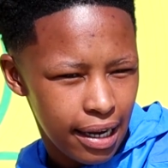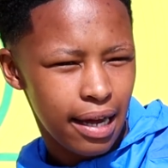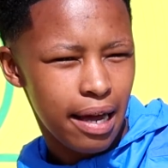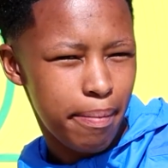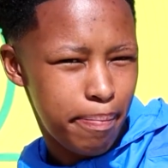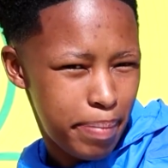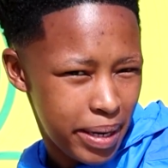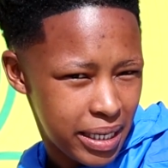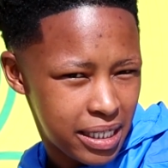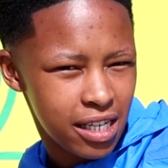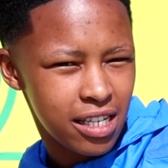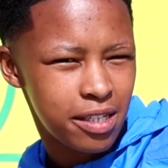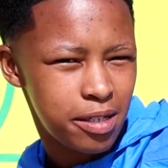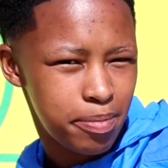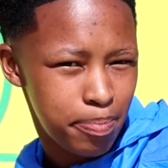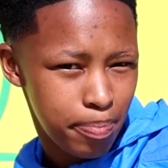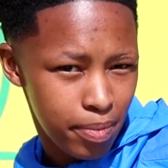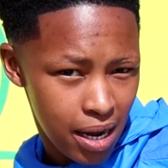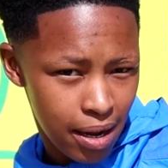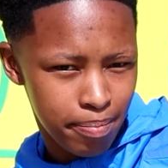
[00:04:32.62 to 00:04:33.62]
a better
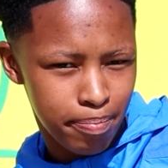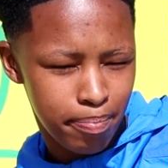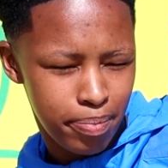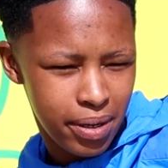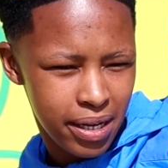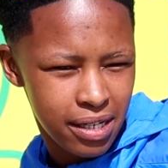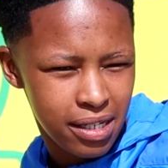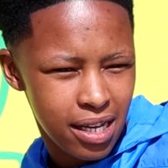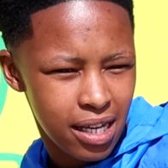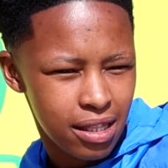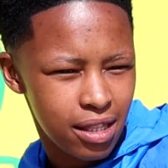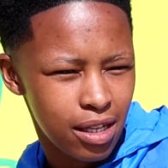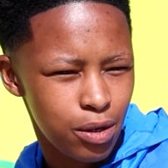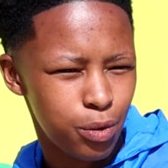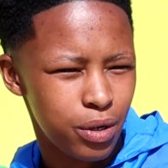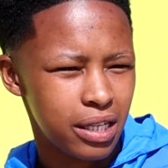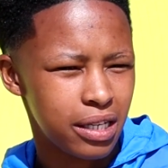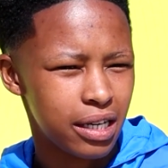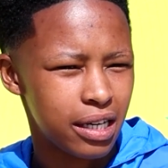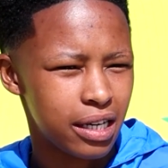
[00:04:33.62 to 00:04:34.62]
place. I think
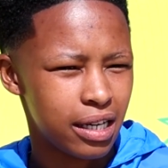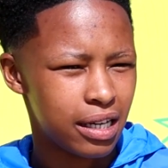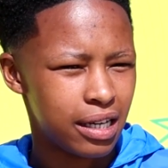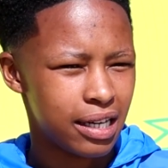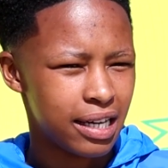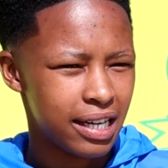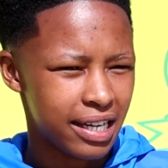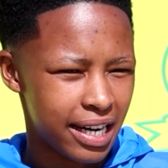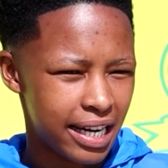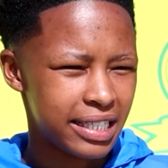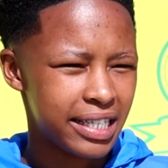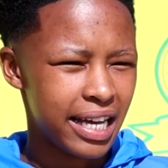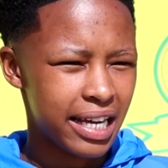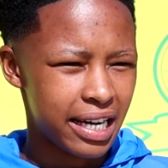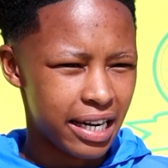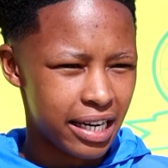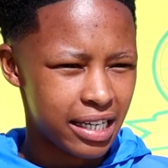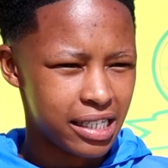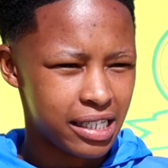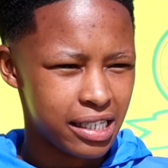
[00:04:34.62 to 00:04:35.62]
we're in the right
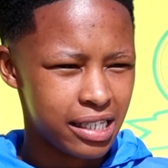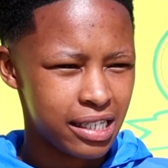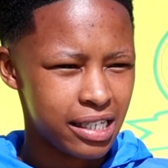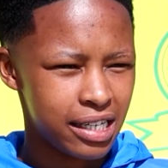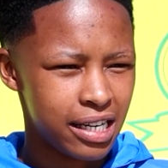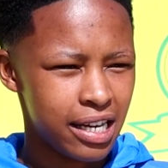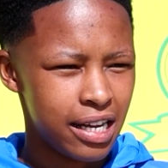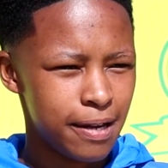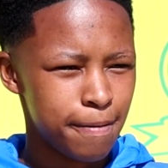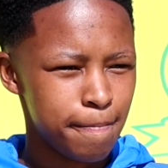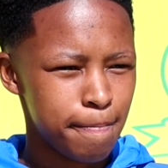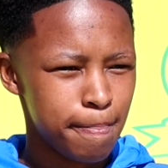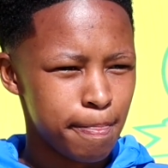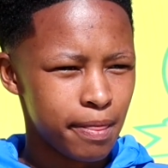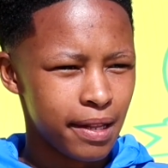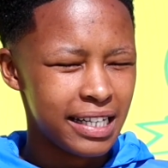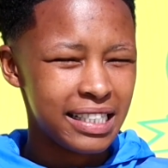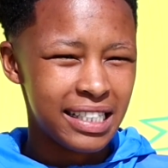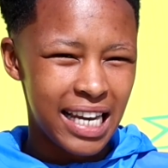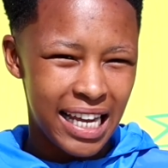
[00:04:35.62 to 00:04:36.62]
direction,
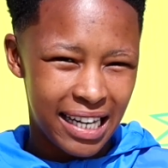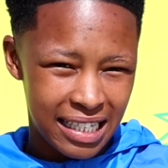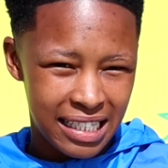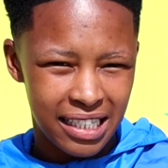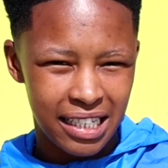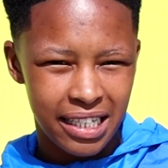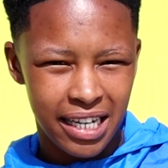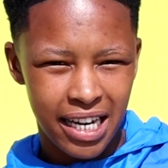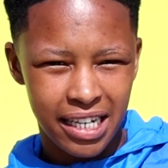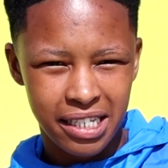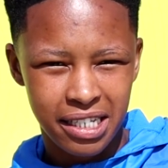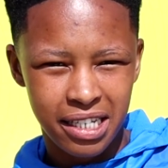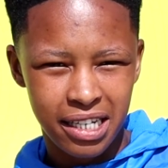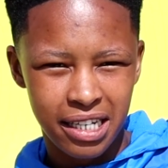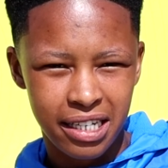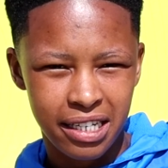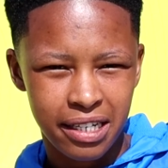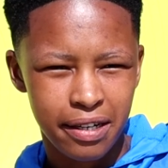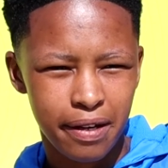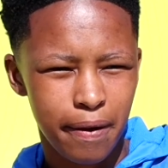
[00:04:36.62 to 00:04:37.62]
in like
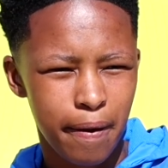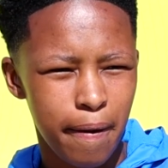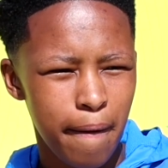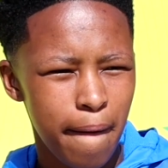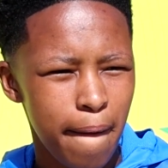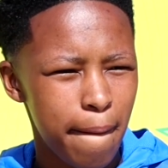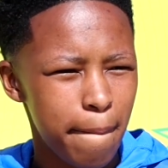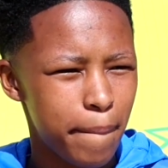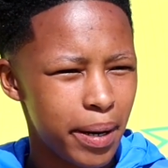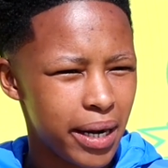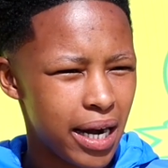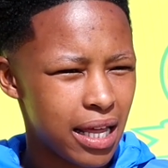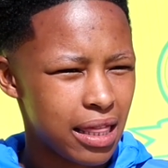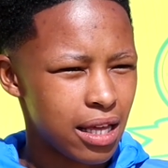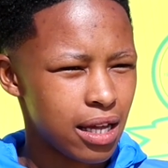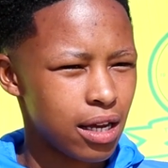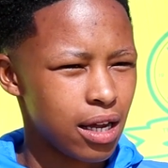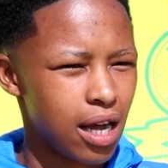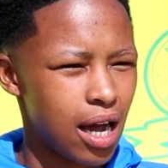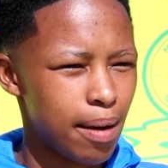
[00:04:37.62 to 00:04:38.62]
internationally, but I
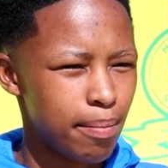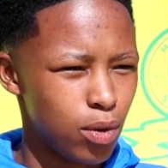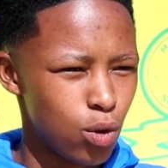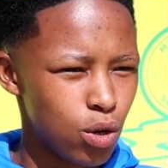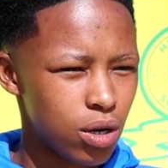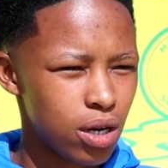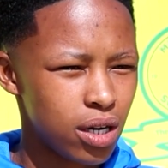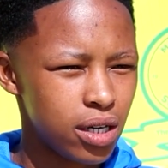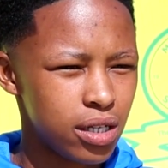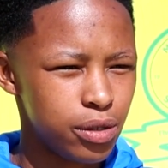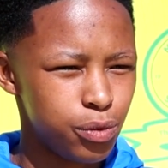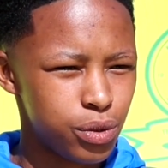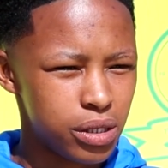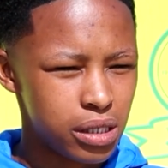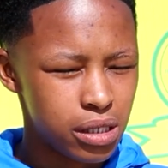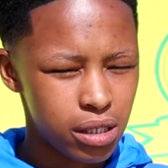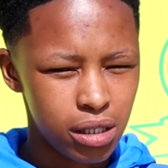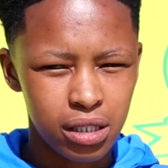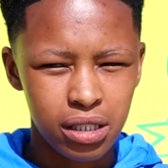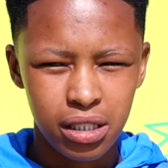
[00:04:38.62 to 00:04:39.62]
think locally we
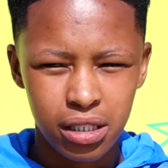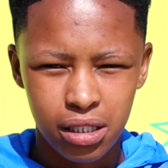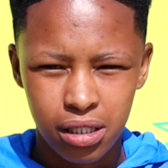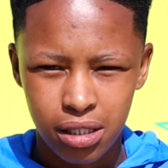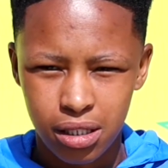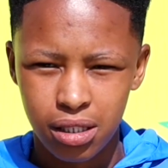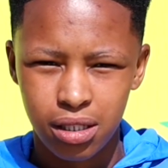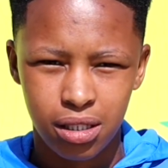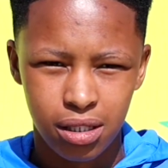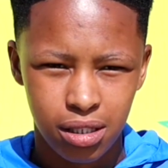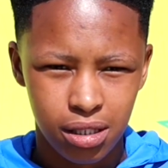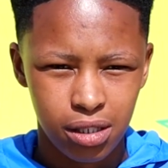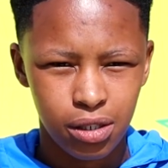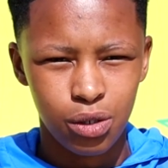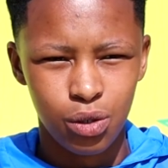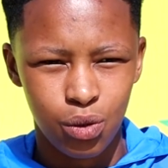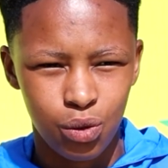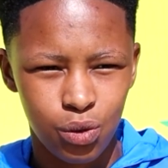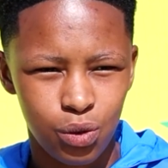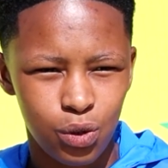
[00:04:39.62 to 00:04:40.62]
still need,
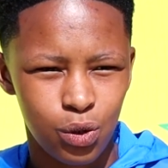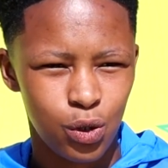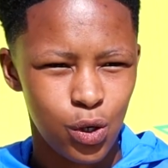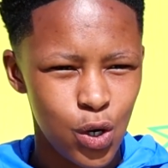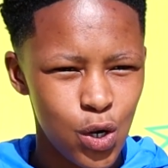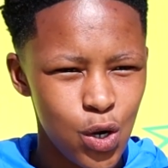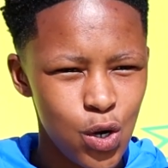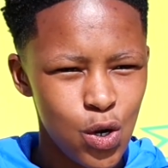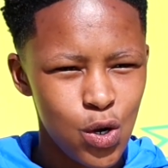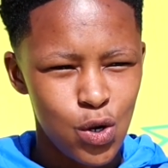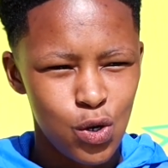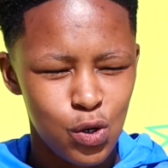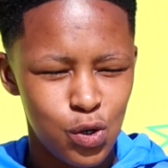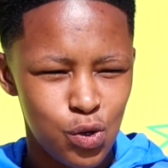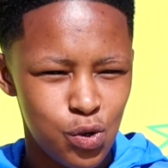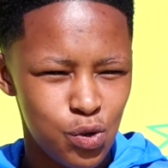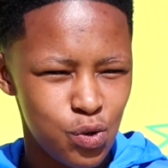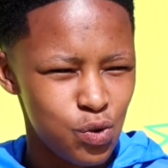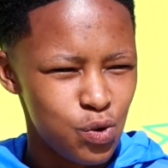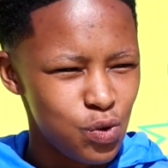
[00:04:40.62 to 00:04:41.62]
you know,
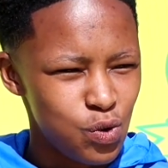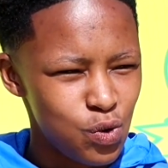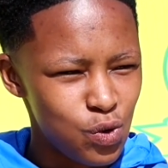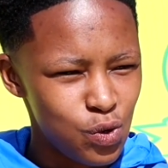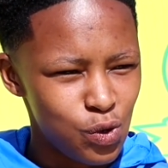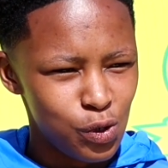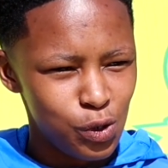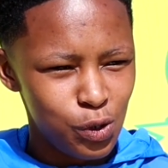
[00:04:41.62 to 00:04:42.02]
to